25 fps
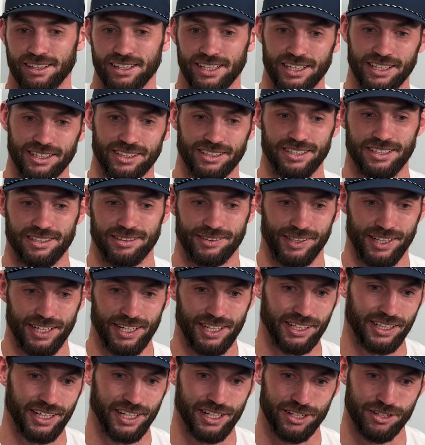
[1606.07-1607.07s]
he
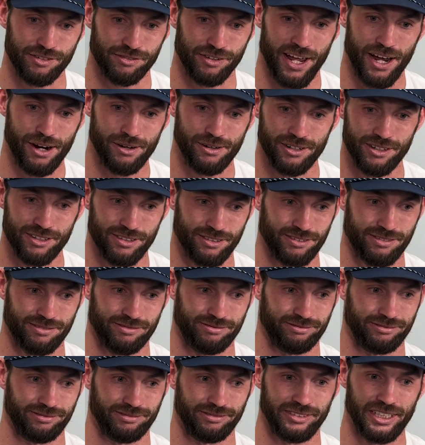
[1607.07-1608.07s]
didn't get his flowers
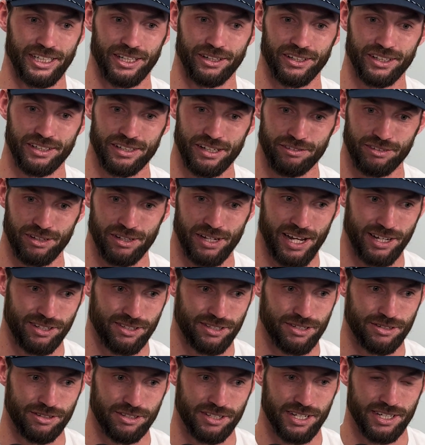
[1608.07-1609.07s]
nearly enough the last
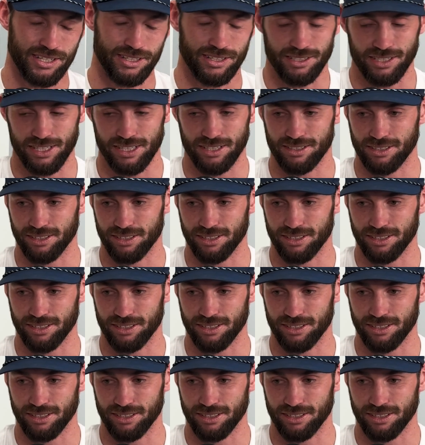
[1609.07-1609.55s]
2 seasons. He's